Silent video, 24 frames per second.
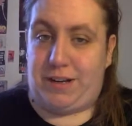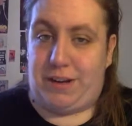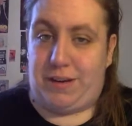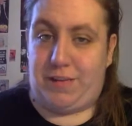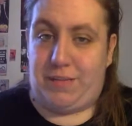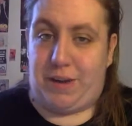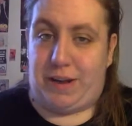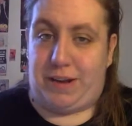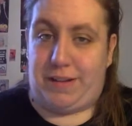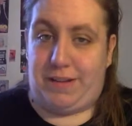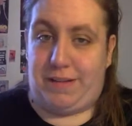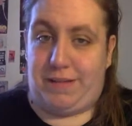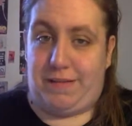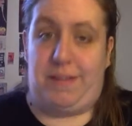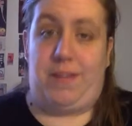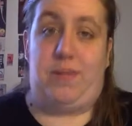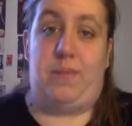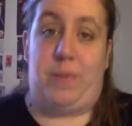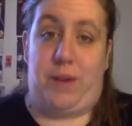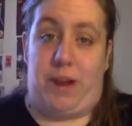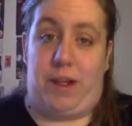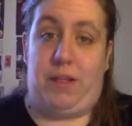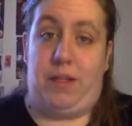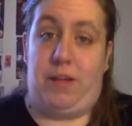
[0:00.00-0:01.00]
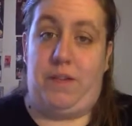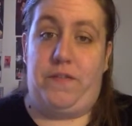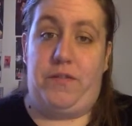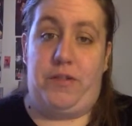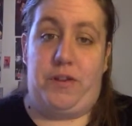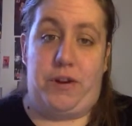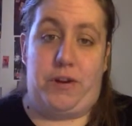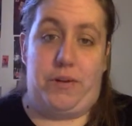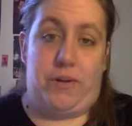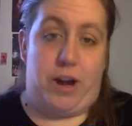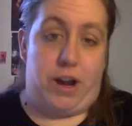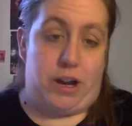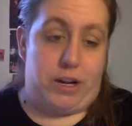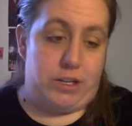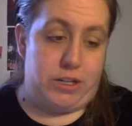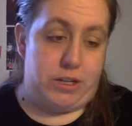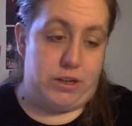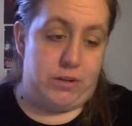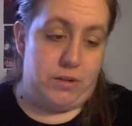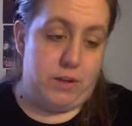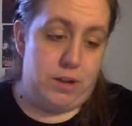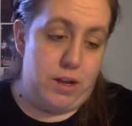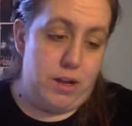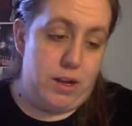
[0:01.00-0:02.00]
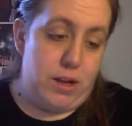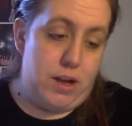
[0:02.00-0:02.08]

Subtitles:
didn't make this list, but I love 30 Rock too.